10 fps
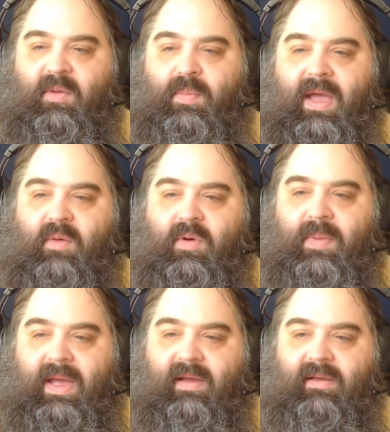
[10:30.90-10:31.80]
The Power
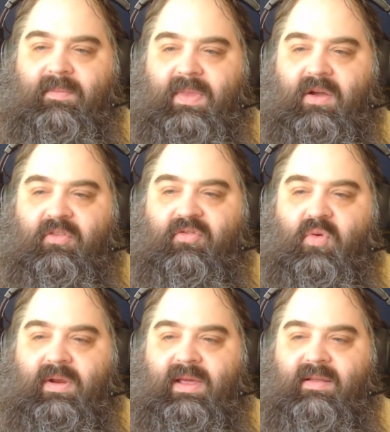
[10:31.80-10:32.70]
Pack are
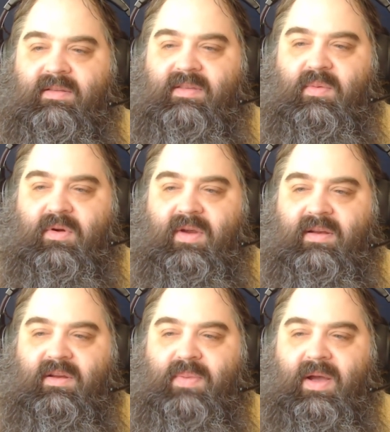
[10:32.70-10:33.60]
four kids that were
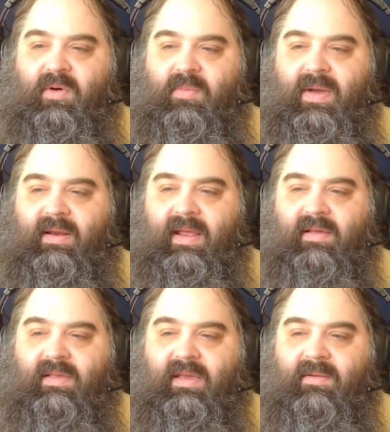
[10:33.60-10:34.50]
granted power by an
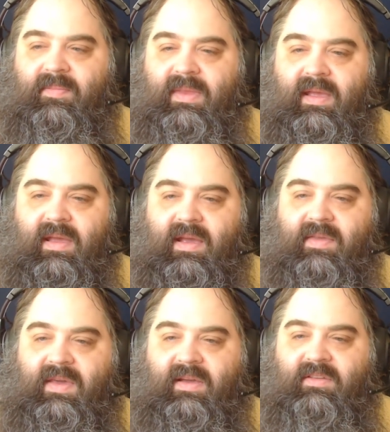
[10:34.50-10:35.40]
alien.
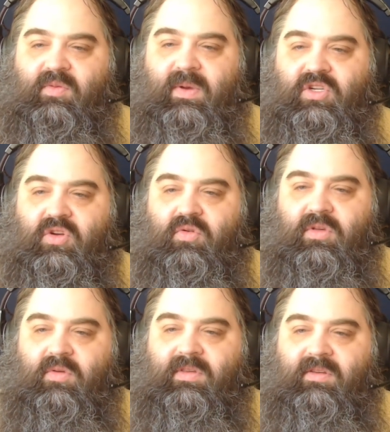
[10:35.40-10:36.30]
They can switch who
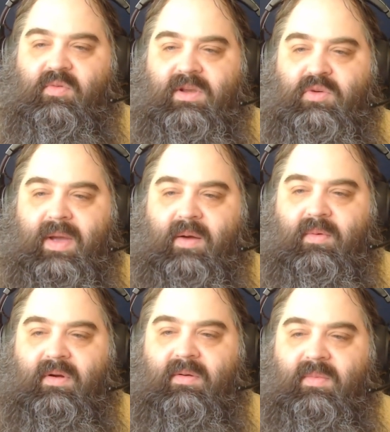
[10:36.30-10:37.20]
uses which
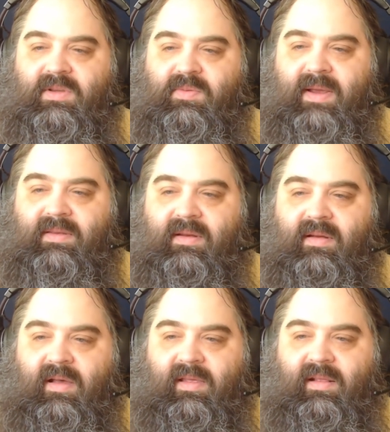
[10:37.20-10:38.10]
power, which makes it
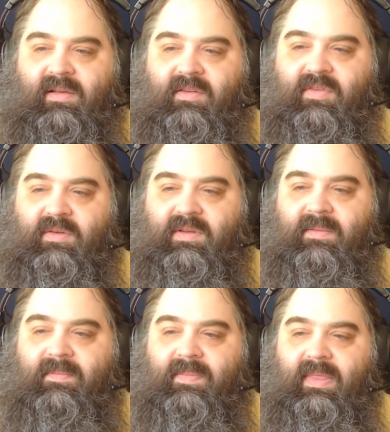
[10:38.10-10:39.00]
a little
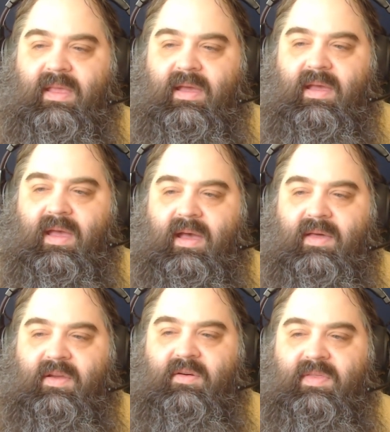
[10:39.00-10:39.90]
confusing.
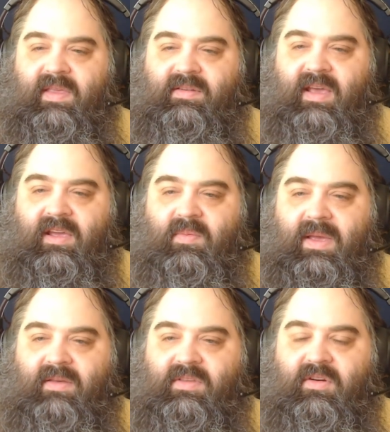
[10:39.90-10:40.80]
They're in this deck
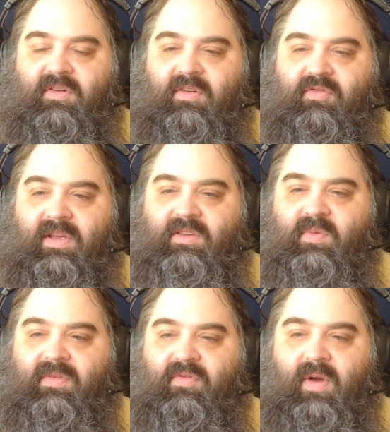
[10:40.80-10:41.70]
because they're good friends
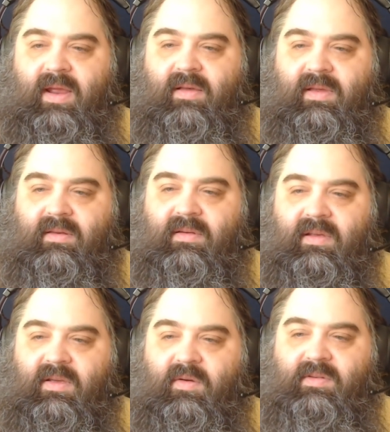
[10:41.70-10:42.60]
with Franklin,
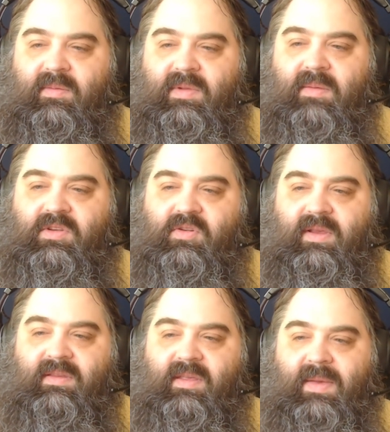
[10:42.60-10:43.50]
who sometimes
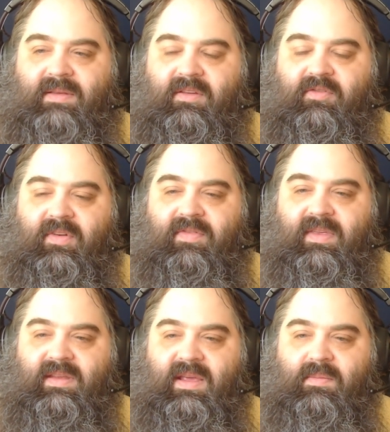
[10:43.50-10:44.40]
joins them as the
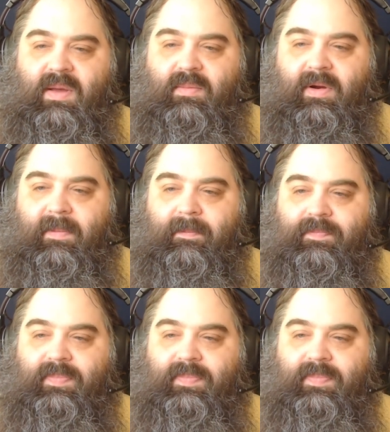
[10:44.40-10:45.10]
fifth team member.